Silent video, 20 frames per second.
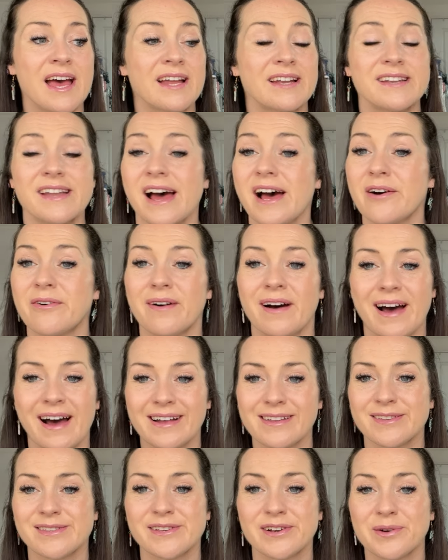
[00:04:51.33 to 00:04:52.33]
Now,
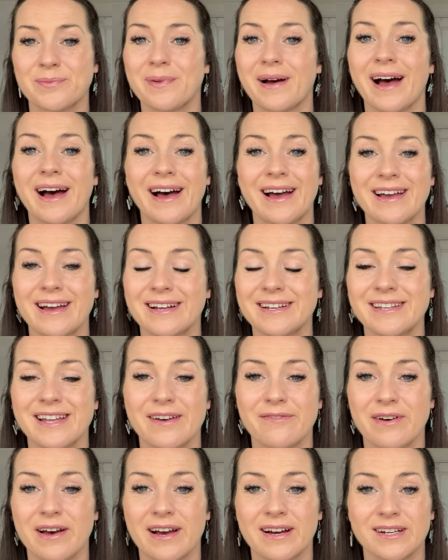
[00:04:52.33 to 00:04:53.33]
hands up, I had
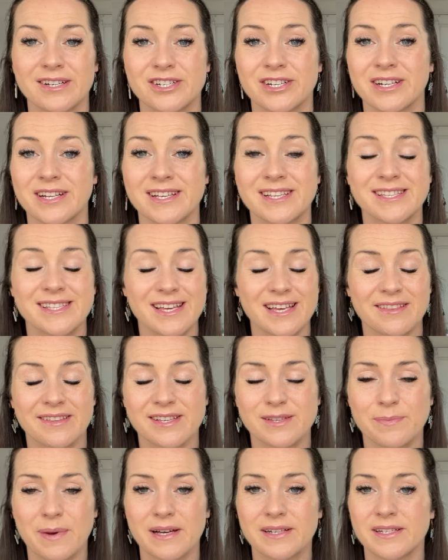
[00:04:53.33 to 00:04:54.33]
never actually seen
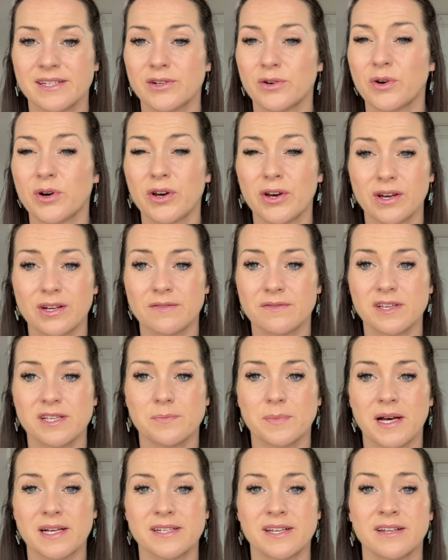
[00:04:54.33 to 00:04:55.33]
this pattern or heard of this
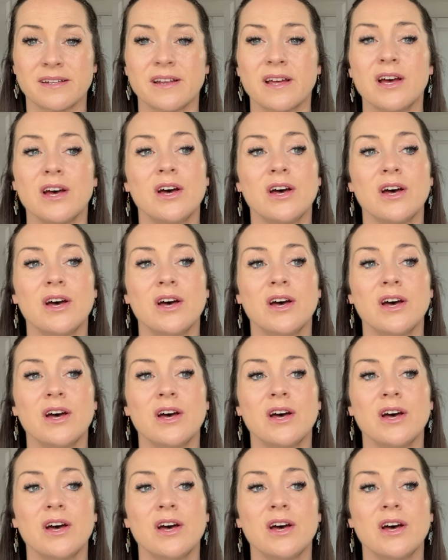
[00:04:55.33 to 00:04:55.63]
pattern